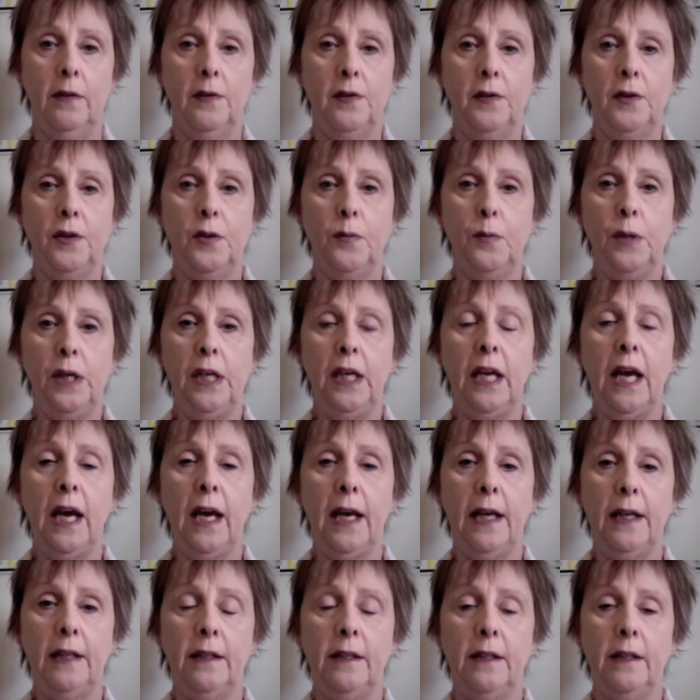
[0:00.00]
to be
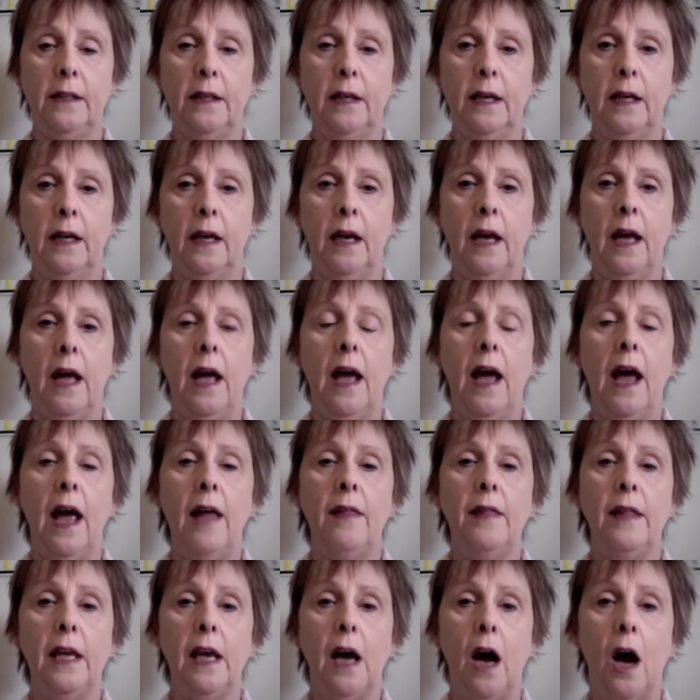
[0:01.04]
gained.
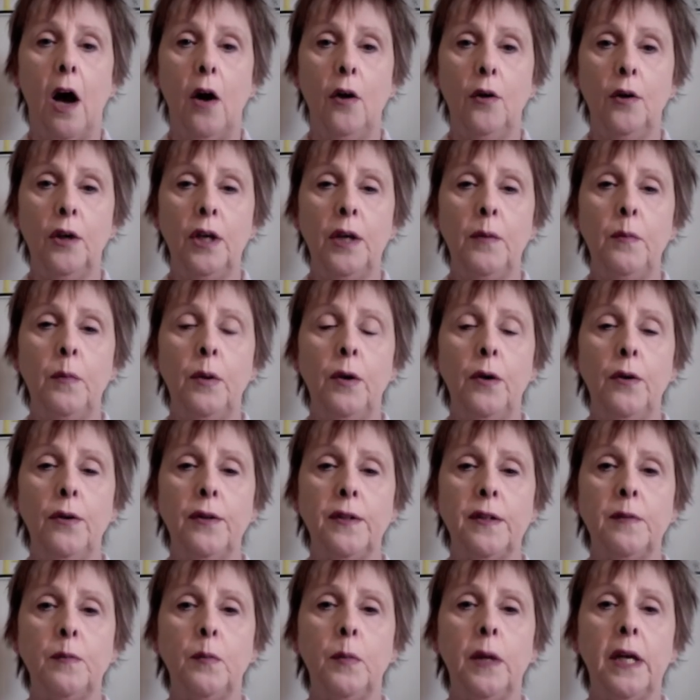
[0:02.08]
And the only
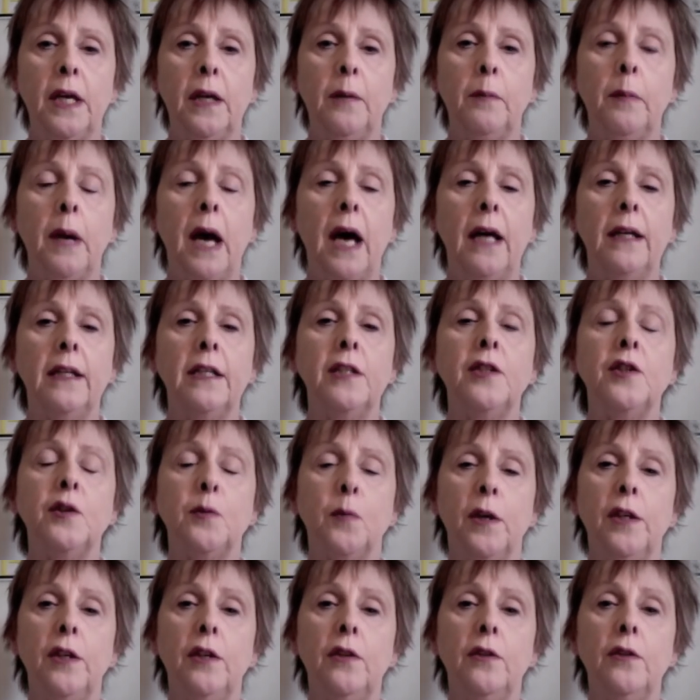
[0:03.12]
person being punished
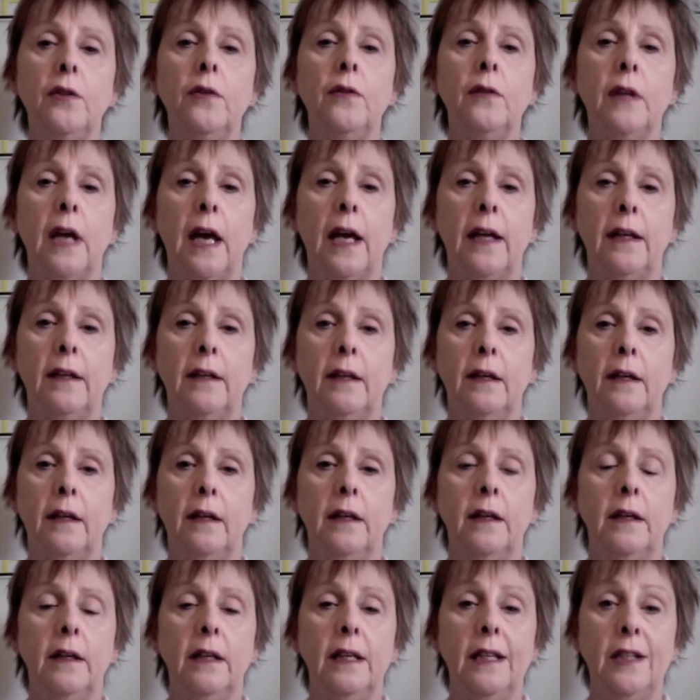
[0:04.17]
when you do that
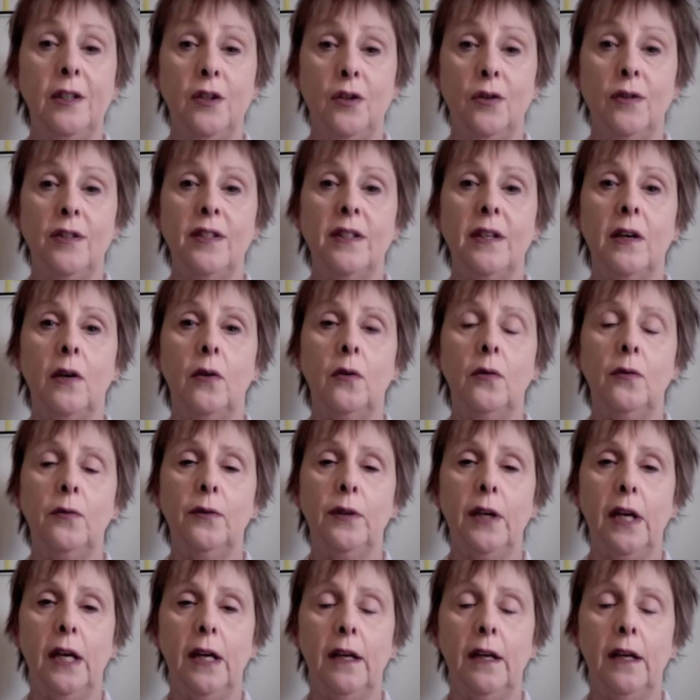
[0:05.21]
is yourself.